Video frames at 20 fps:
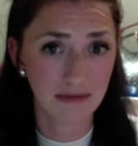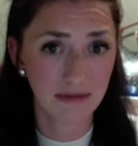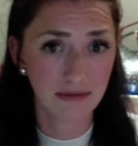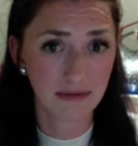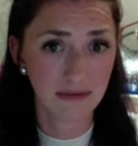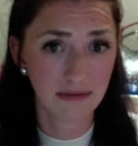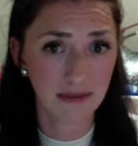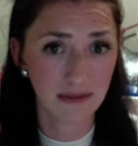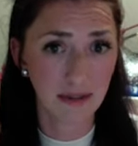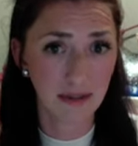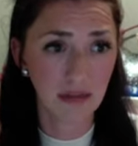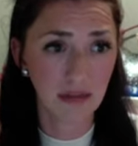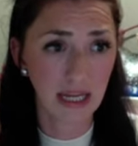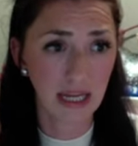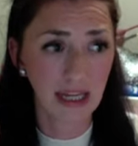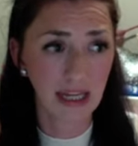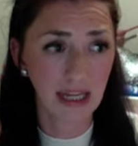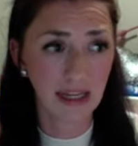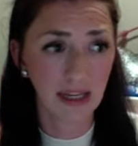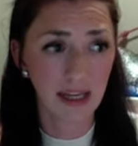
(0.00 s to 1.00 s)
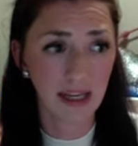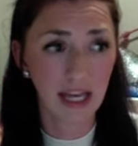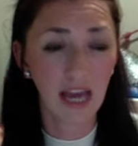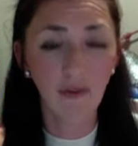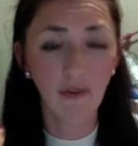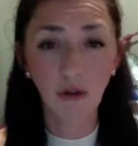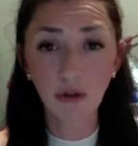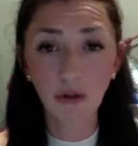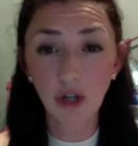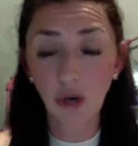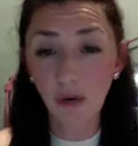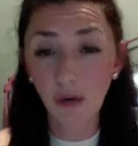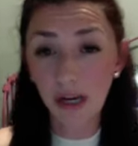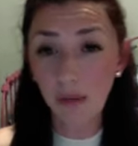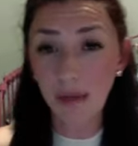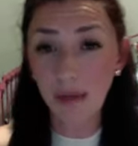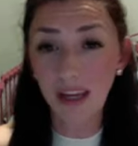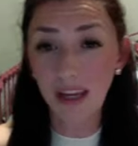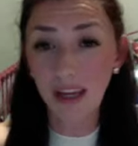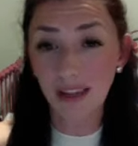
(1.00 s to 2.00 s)
So like, if you don't want to
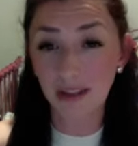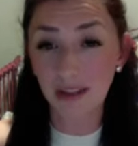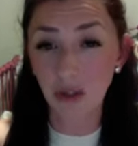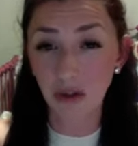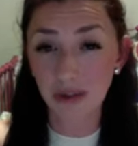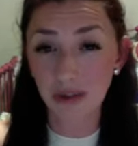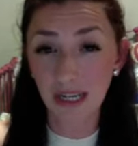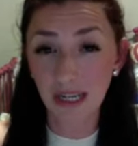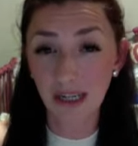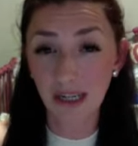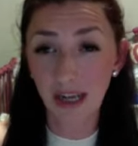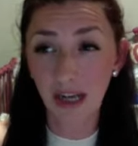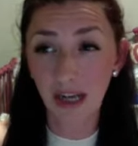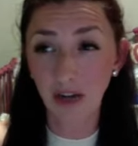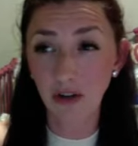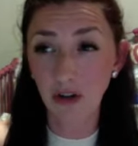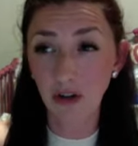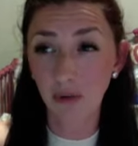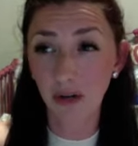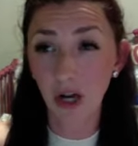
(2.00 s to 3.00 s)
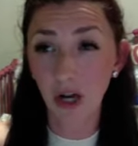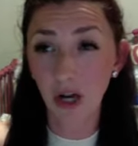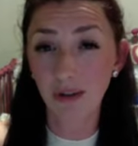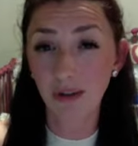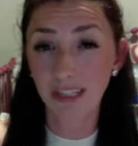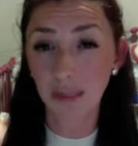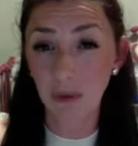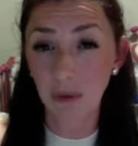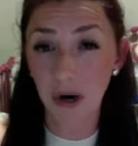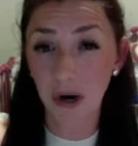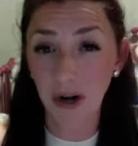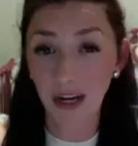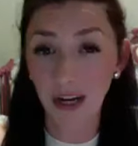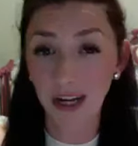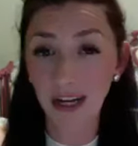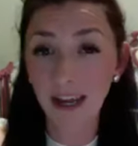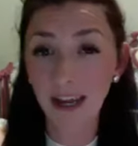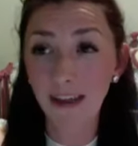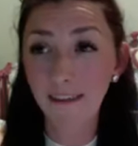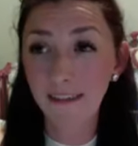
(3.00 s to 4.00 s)
be a consultant and you don't want to host a
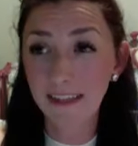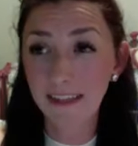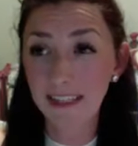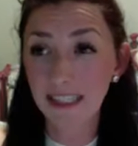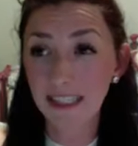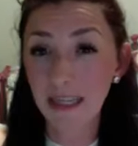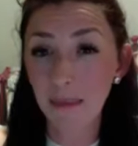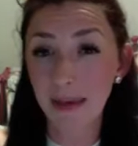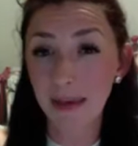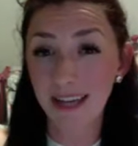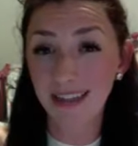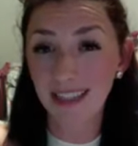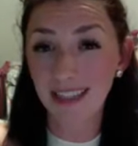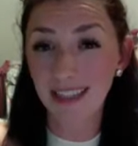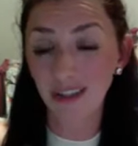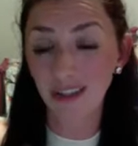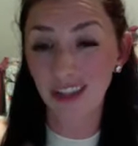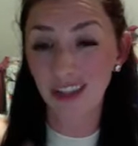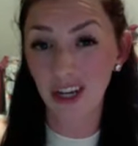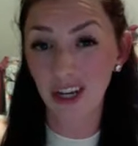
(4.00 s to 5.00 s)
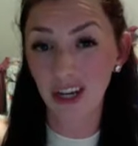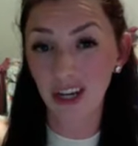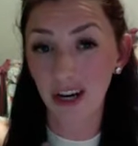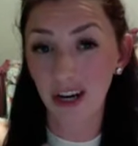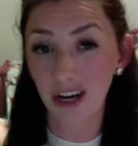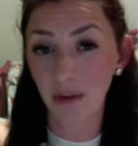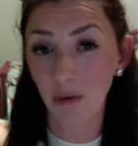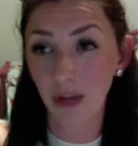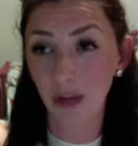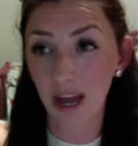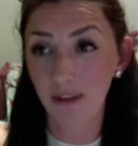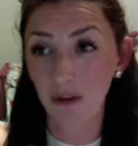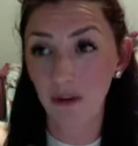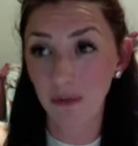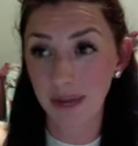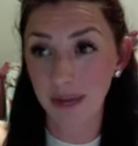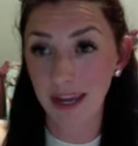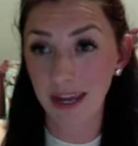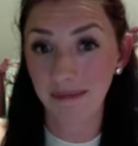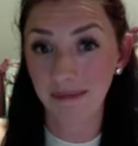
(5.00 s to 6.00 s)
party, this is the best deal that there will ever
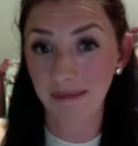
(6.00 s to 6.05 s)
be.